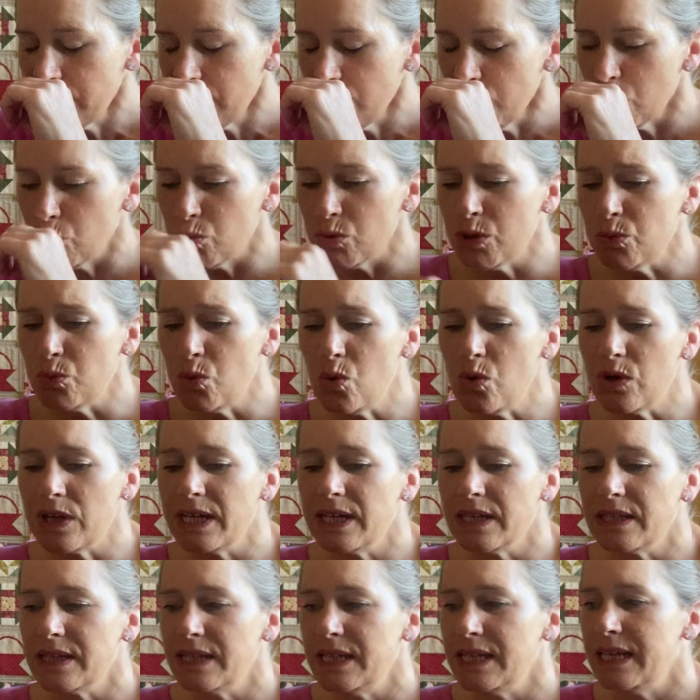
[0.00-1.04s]
We're
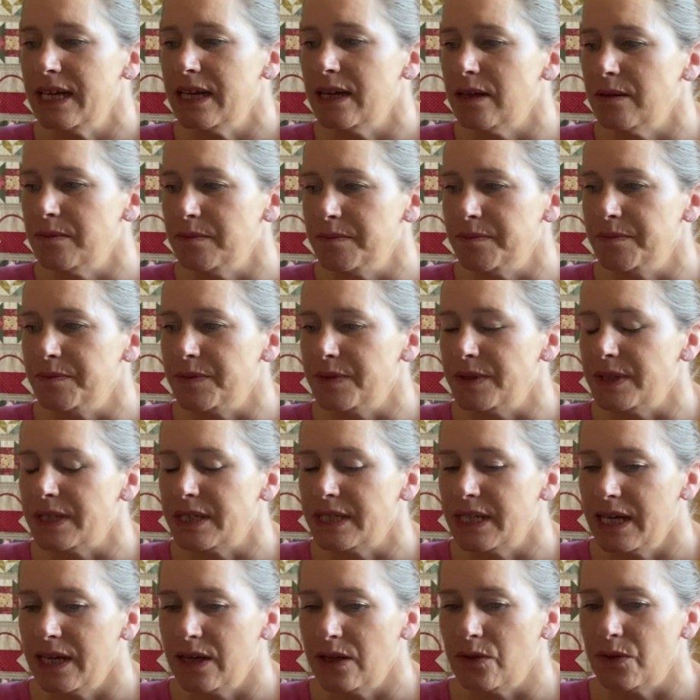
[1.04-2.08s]
walking the
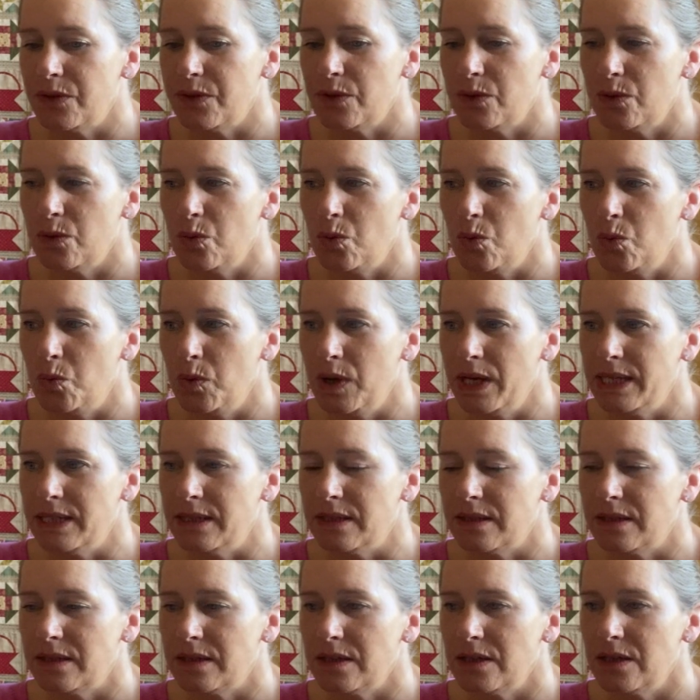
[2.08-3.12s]

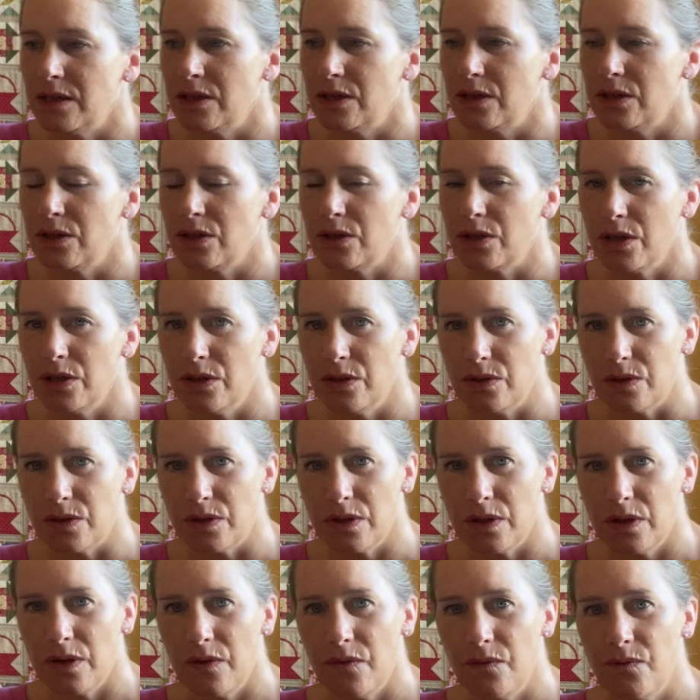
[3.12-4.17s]
southwest coast
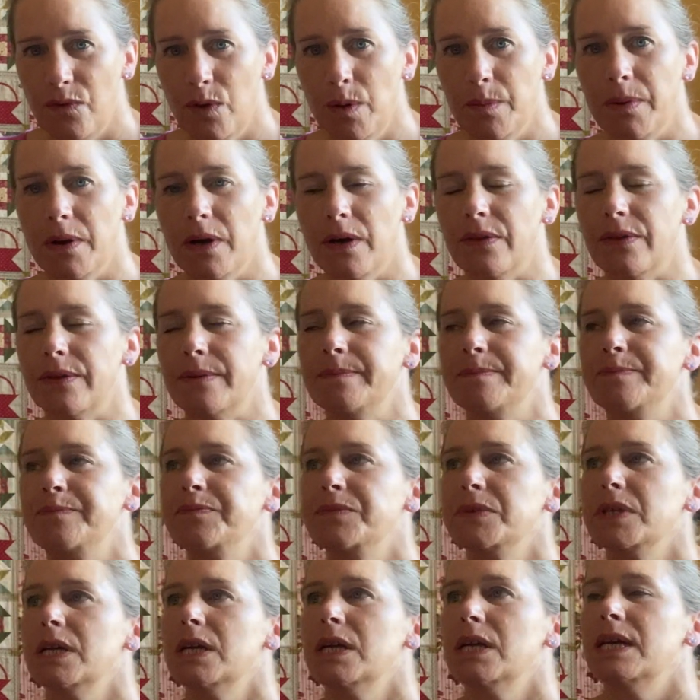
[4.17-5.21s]
footpath
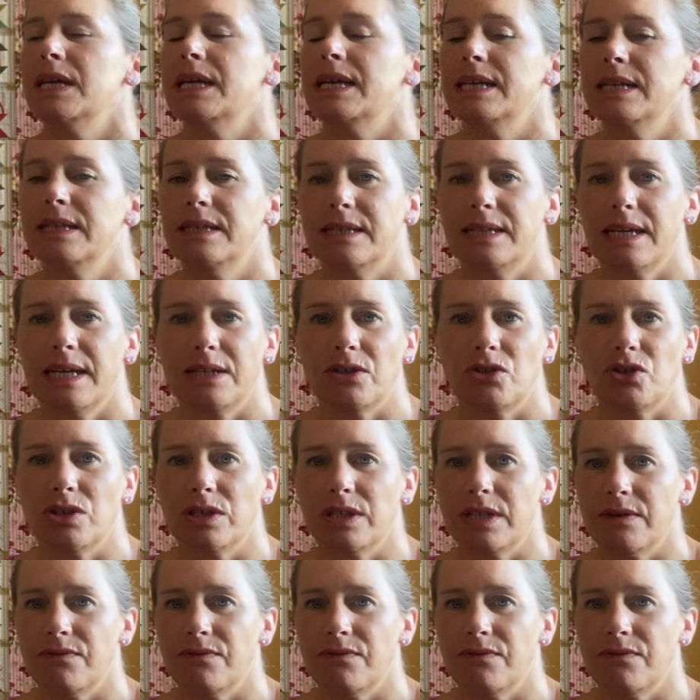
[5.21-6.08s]
in sections.